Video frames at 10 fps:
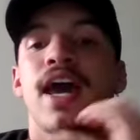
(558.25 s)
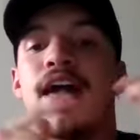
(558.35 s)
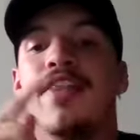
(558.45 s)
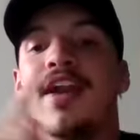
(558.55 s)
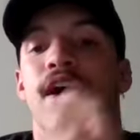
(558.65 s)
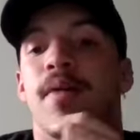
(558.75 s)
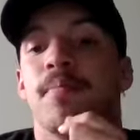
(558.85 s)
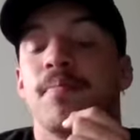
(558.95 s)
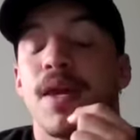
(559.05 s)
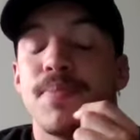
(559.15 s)
And then
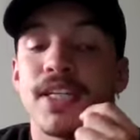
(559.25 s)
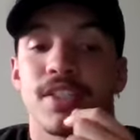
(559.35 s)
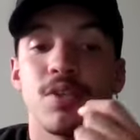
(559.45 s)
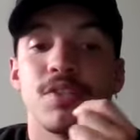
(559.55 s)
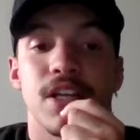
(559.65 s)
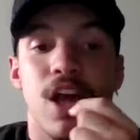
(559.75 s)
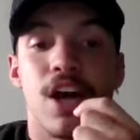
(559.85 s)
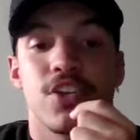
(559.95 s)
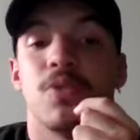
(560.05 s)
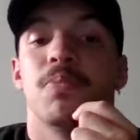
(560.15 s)
maybe a
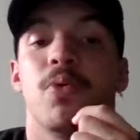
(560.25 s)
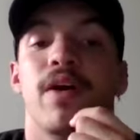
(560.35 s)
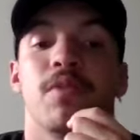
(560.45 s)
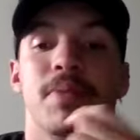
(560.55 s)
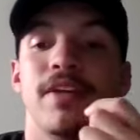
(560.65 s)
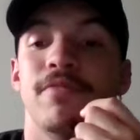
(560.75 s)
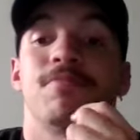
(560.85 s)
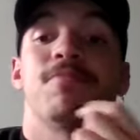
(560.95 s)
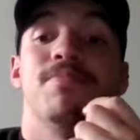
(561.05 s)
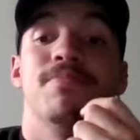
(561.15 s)
sociological point would be
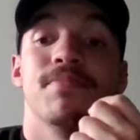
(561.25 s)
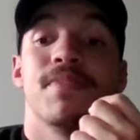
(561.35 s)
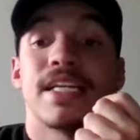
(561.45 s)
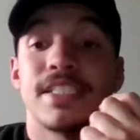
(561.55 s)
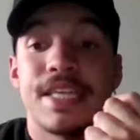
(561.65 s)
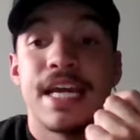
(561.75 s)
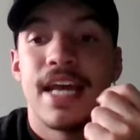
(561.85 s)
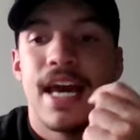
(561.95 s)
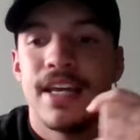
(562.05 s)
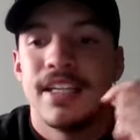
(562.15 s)
a nice thing
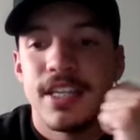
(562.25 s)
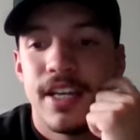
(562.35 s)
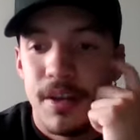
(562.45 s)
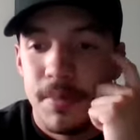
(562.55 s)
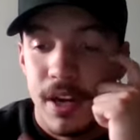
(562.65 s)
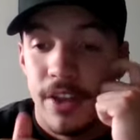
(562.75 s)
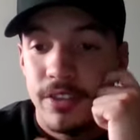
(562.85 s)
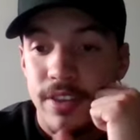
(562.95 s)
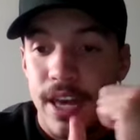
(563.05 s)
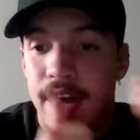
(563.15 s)
to add into there. But
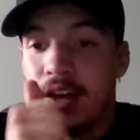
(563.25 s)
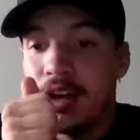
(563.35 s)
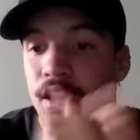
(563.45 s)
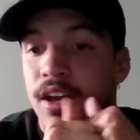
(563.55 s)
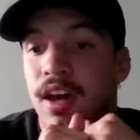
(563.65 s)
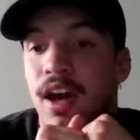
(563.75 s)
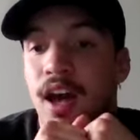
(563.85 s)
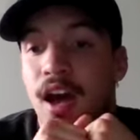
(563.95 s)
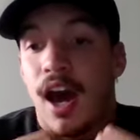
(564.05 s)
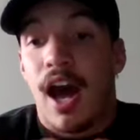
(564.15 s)
other than that,
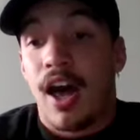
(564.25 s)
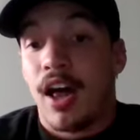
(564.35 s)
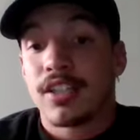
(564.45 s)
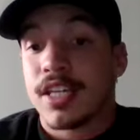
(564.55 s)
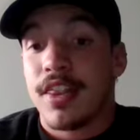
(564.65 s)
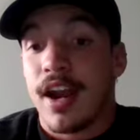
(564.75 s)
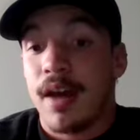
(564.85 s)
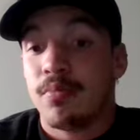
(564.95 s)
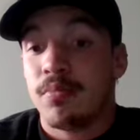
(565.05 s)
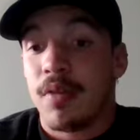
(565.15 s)
I'll say that
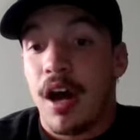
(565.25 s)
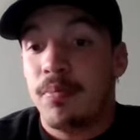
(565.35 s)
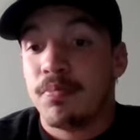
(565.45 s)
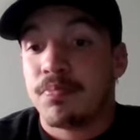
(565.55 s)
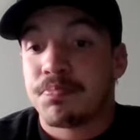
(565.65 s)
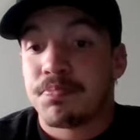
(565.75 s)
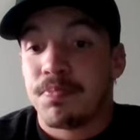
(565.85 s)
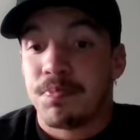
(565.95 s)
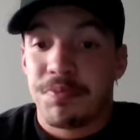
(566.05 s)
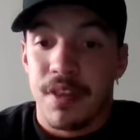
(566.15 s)
I'm
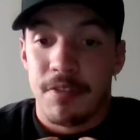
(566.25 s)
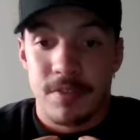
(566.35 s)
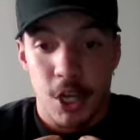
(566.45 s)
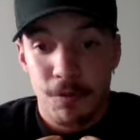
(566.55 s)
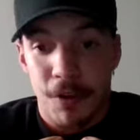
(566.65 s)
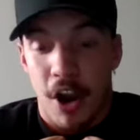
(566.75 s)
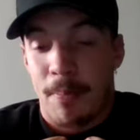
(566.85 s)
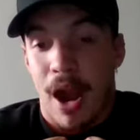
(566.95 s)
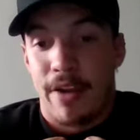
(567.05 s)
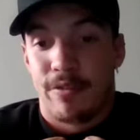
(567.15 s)
so far
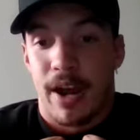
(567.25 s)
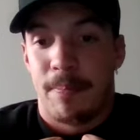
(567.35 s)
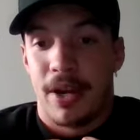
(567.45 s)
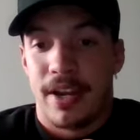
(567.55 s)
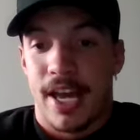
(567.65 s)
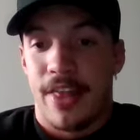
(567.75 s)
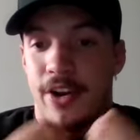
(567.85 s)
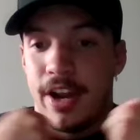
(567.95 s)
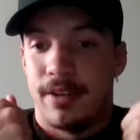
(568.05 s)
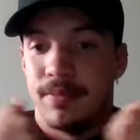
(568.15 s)
I'm proud of what I put
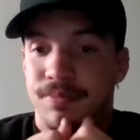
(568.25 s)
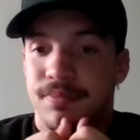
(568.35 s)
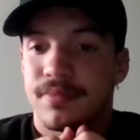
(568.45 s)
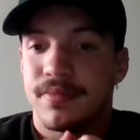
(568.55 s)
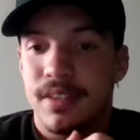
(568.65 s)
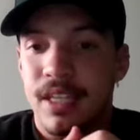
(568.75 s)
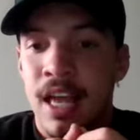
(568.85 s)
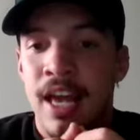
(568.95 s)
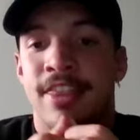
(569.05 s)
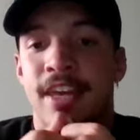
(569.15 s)
together and
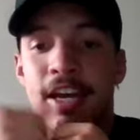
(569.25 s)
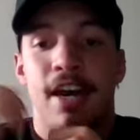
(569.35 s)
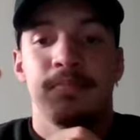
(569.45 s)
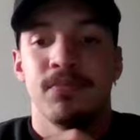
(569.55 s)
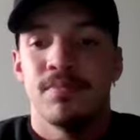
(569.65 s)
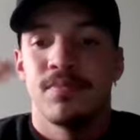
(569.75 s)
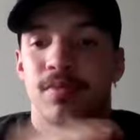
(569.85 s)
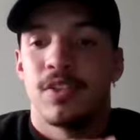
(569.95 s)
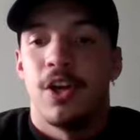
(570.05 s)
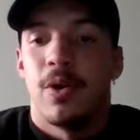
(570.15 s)
I think I'm
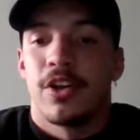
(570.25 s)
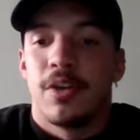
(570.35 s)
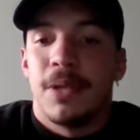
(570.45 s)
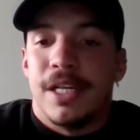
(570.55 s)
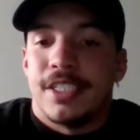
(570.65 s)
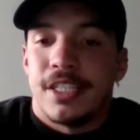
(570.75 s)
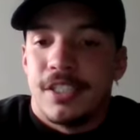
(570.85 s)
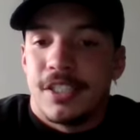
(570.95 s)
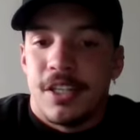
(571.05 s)
going to good places.